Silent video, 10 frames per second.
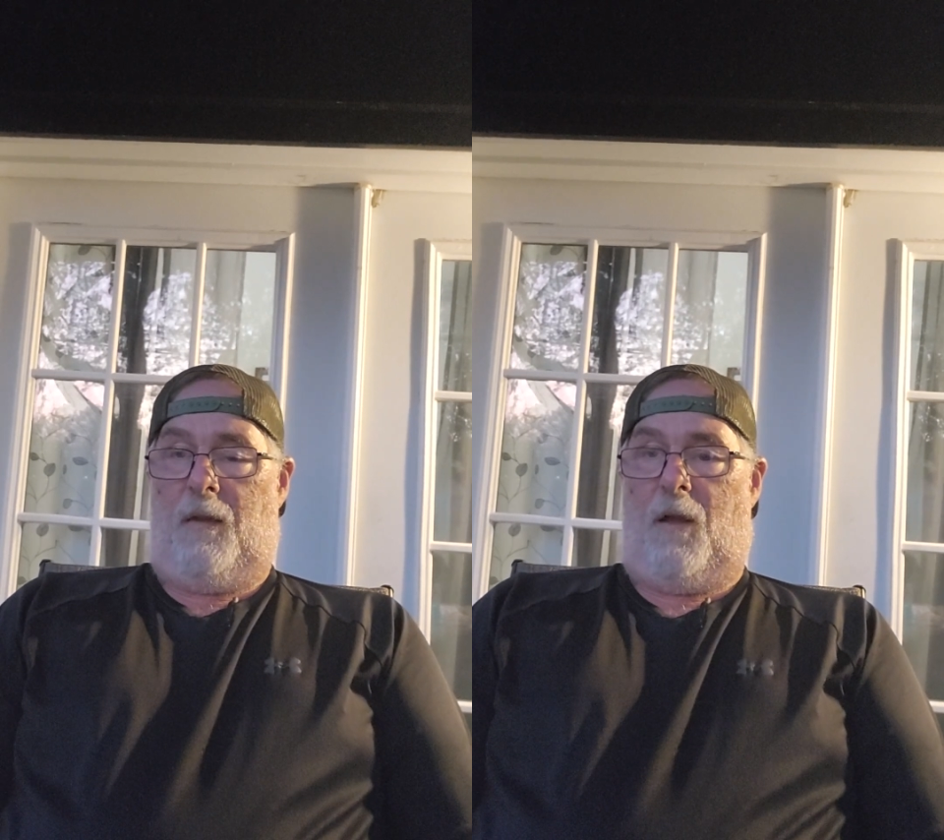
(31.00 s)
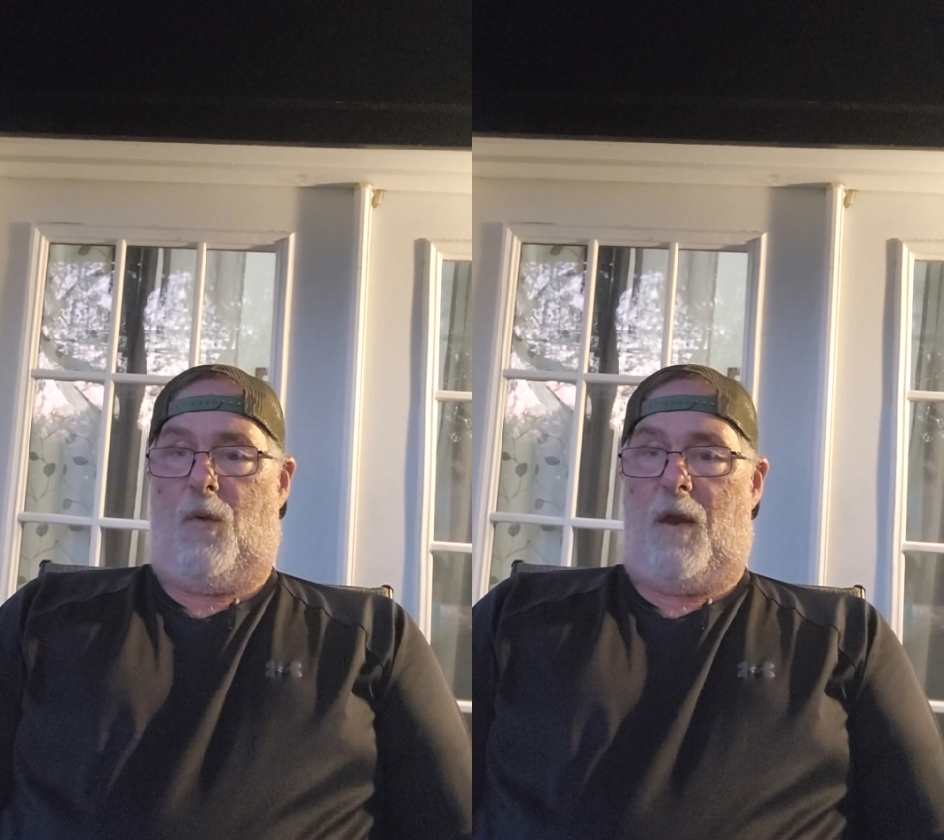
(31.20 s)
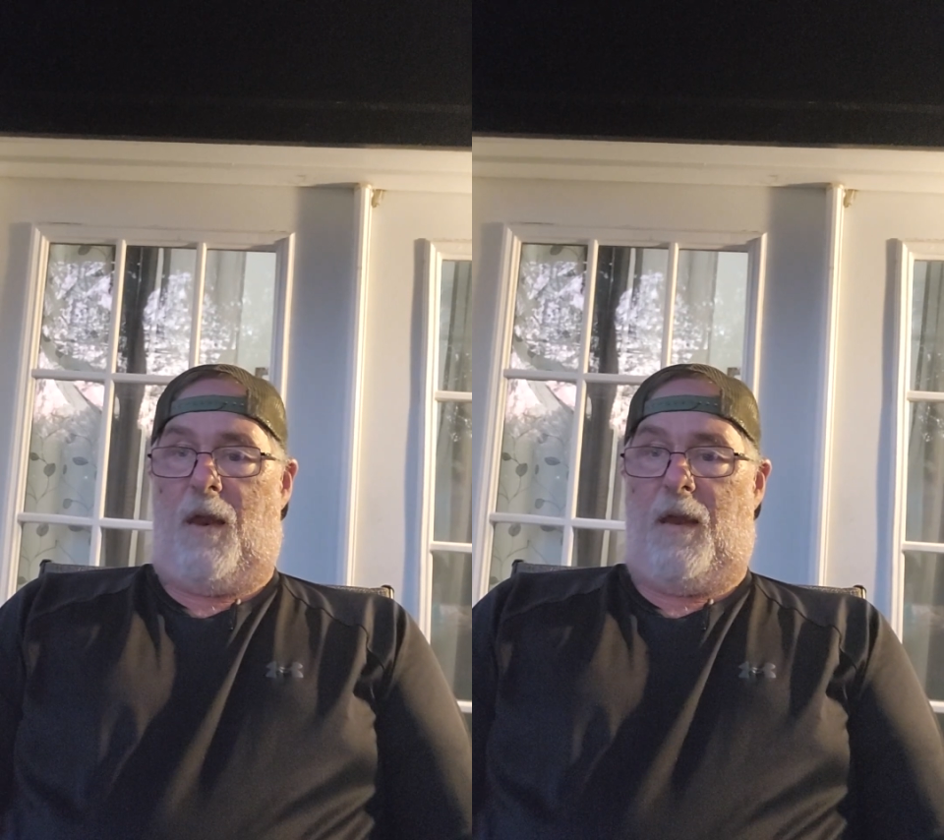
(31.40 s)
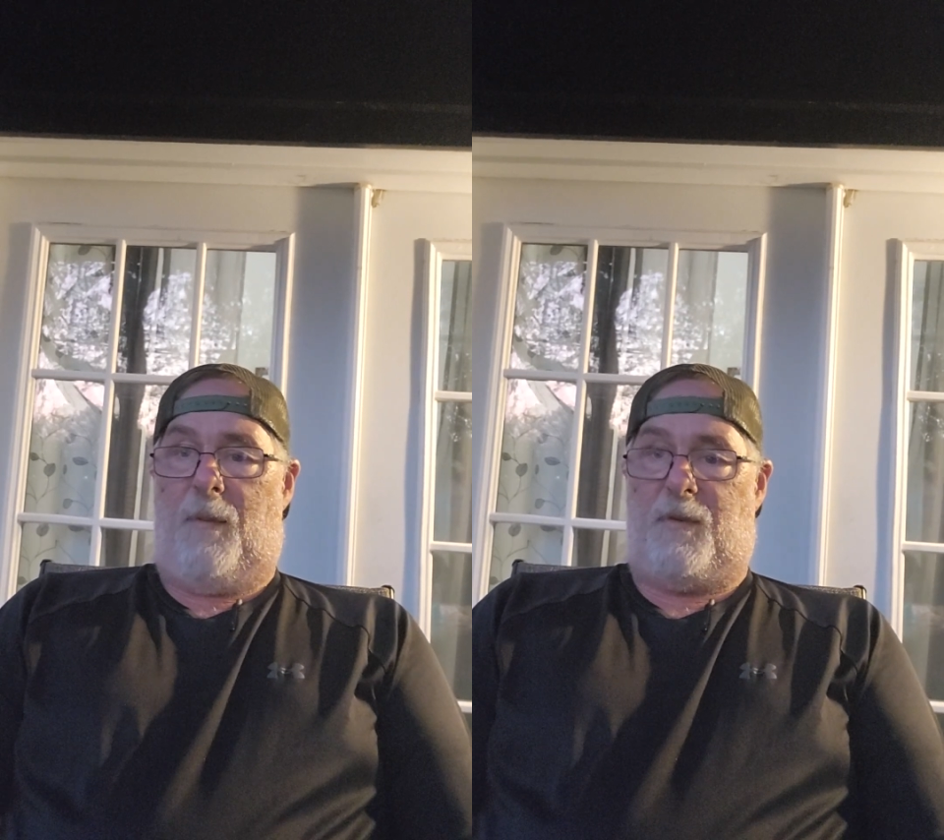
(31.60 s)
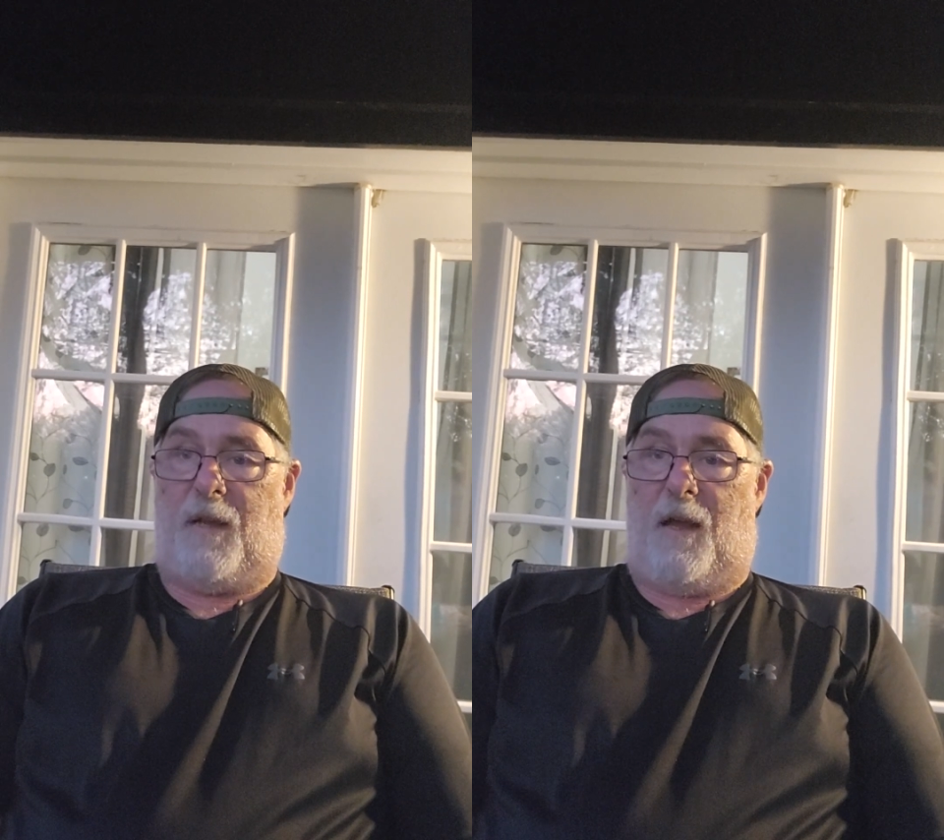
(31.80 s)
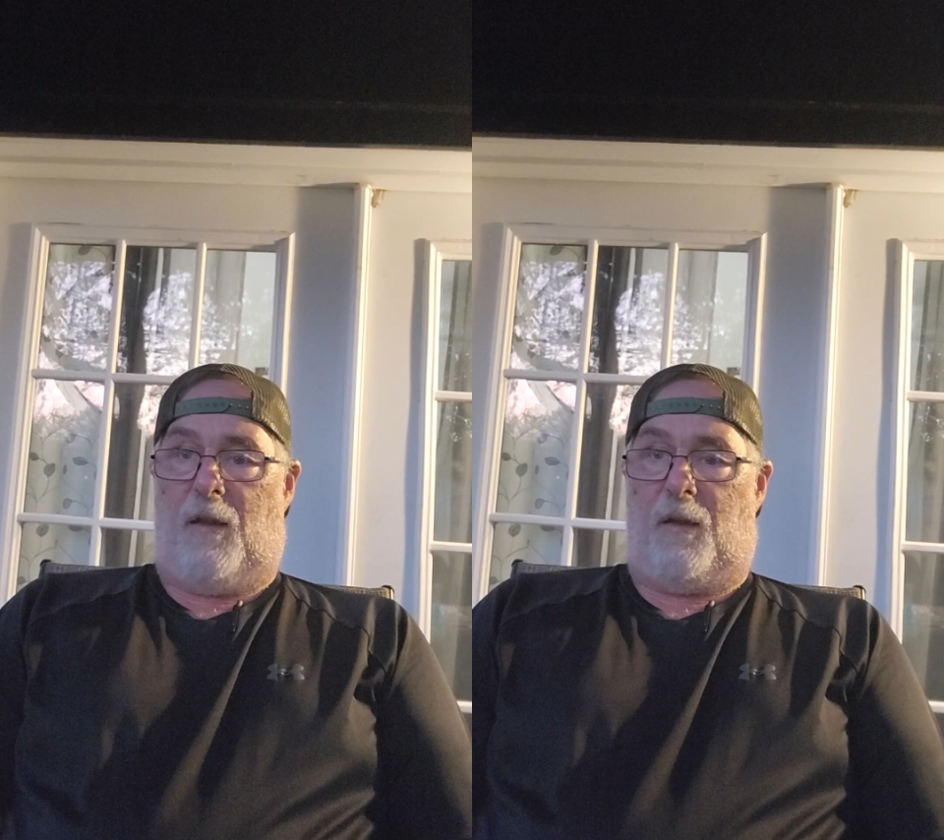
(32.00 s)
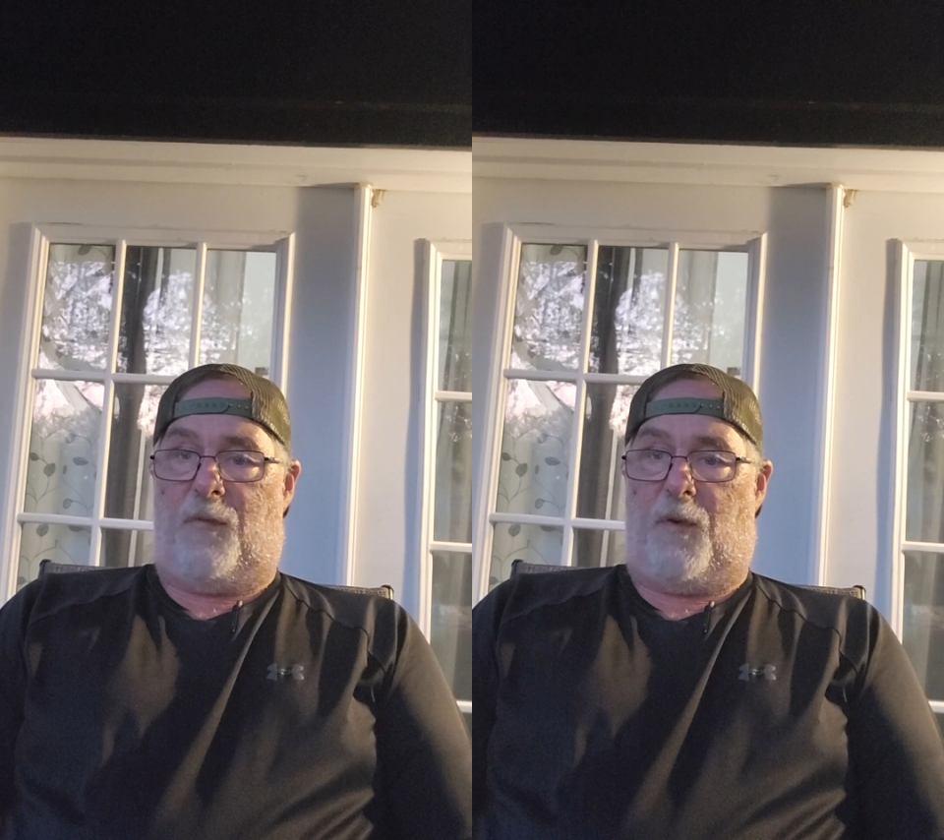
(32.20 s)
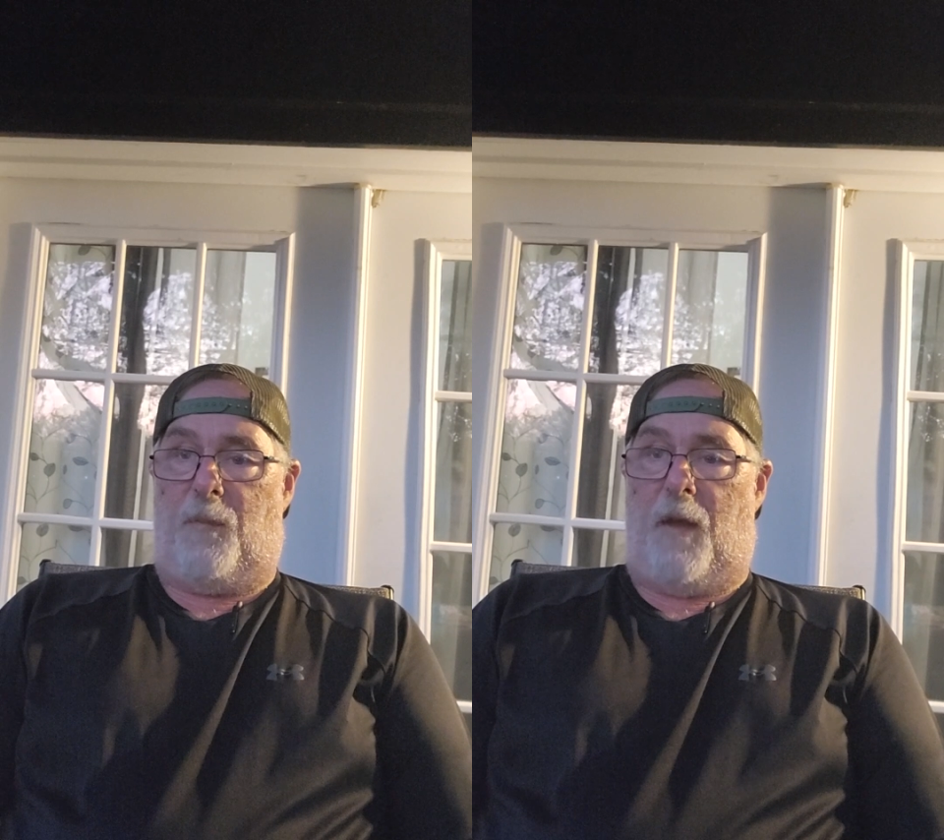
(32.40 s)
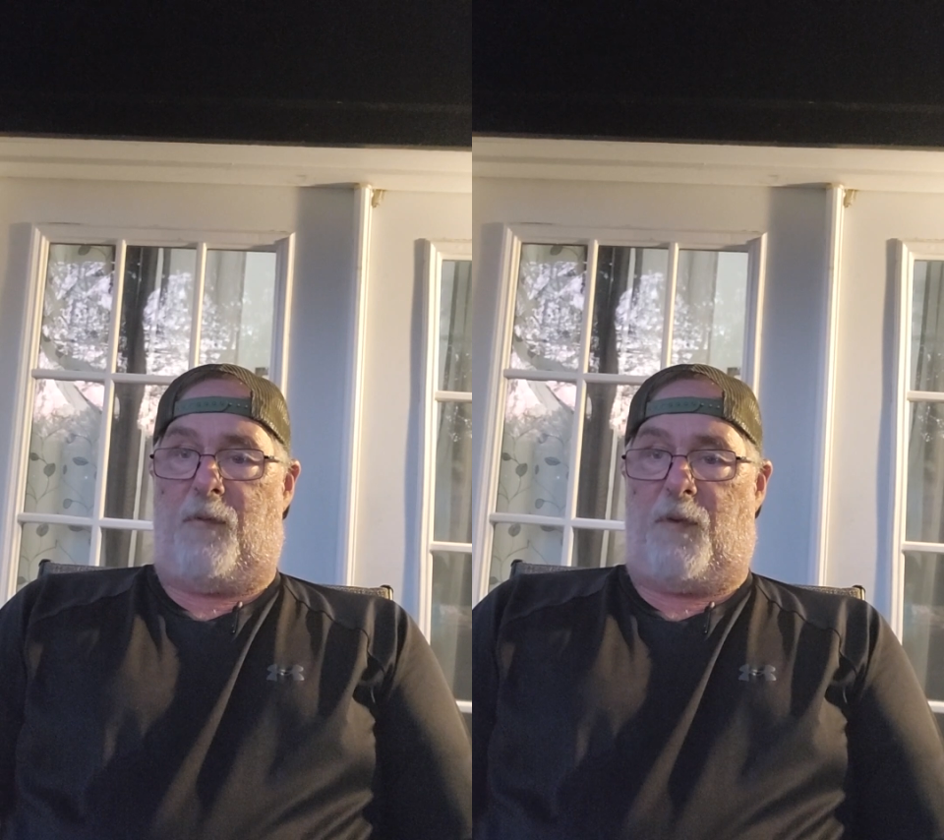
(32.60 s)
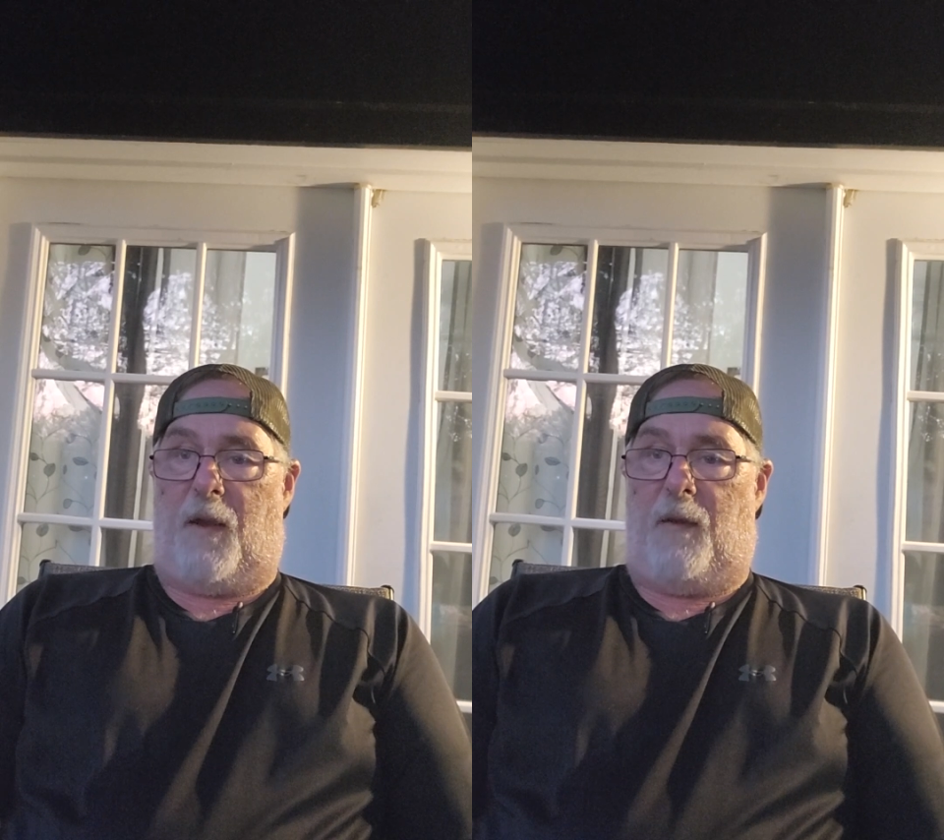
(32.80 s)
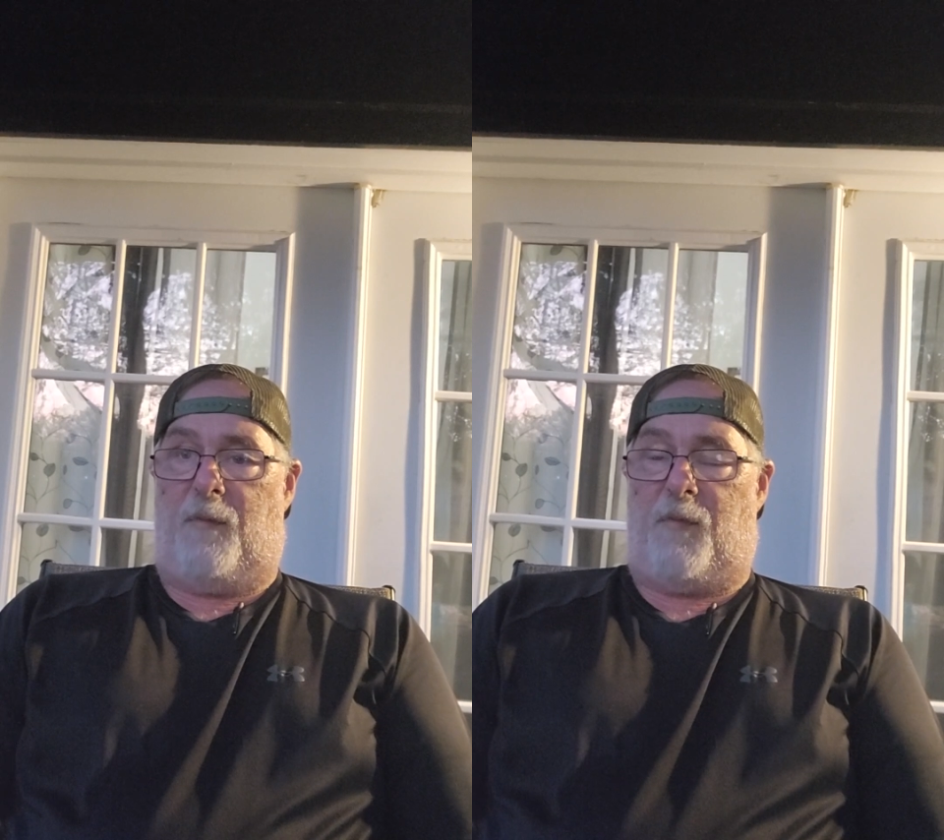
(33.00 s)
I went on Amazon looking for a bed frame